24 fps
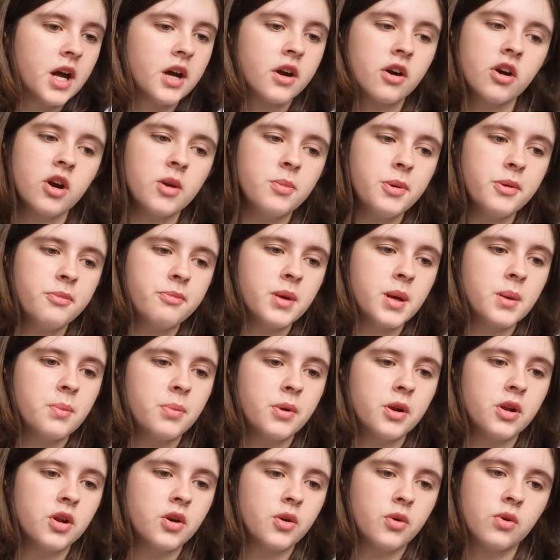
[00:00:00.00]
a group of
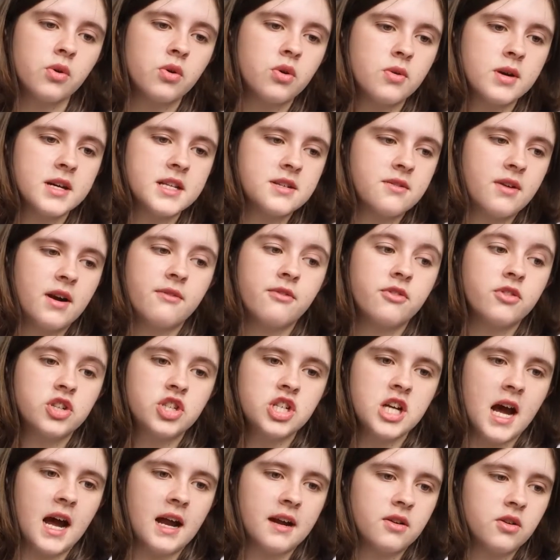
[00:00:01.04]
people who are always around for a
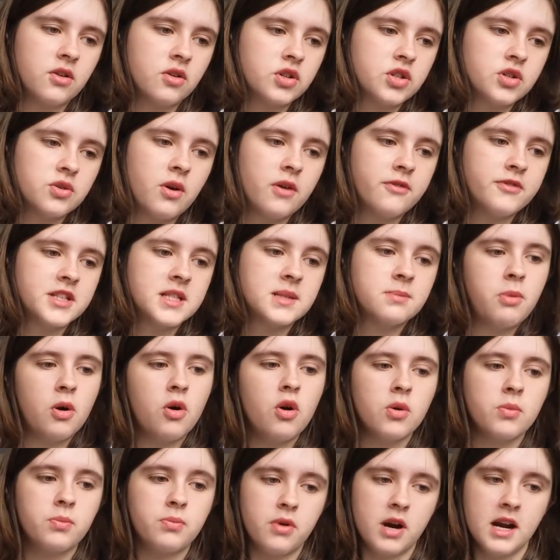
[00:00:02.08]
chat or to offer
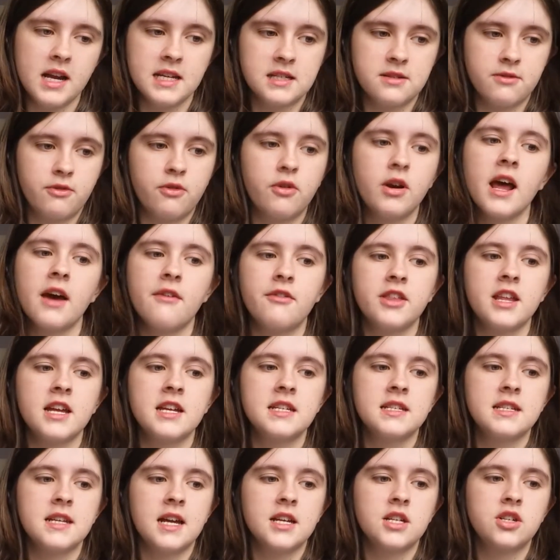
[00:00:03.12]
support and praise of whatever they
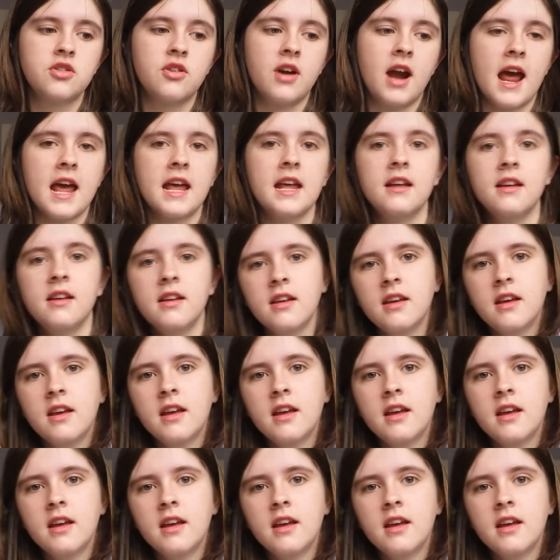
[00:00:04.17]
decide to create.